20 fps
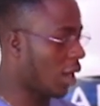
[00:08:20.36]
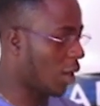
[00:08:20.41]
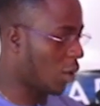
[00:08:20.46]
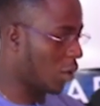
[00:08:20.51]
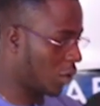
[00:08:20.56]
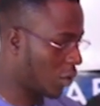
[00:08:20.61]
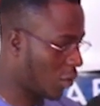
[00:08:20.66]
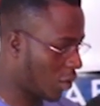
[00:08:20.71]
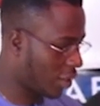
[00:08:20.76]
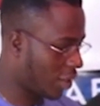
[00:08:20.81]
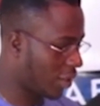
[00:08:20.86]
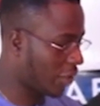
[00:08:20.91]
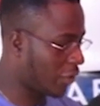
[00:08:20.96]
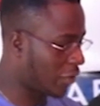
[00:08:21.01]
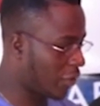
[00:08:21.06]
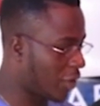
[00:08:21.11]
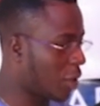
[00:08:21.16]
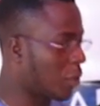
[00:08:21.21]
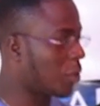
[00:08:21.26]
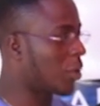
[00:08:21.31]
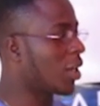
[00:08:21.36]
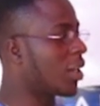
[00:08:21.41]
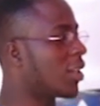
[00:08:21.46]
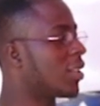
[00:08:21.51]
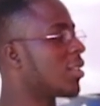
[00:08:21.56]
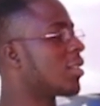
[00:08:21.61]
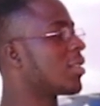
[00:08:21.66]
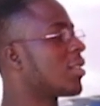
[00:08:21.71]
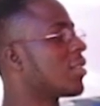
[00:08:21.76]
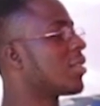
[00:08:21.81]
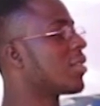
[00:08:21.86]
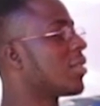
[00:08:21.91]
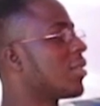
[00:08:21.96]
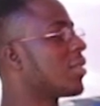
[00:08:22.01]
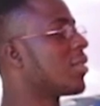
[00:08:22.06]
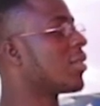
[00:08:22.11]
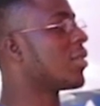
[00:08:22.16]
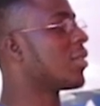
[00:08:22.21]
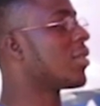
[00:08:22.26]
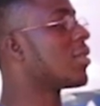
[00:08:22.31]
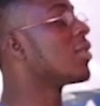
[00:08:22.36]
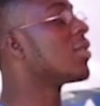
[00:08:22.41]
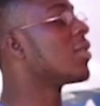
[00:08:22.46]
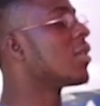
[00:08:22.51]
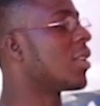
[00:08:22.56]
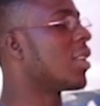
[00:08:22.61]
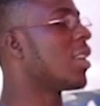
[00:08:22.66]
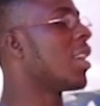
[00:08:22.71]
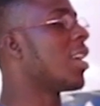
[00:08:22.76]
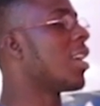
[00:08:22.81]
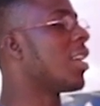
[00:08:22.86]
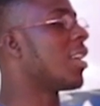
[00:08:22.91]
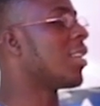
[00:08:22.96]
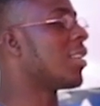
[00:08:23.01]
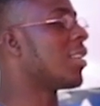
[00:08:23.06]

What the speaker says: I was once a Funaabite. Yeah.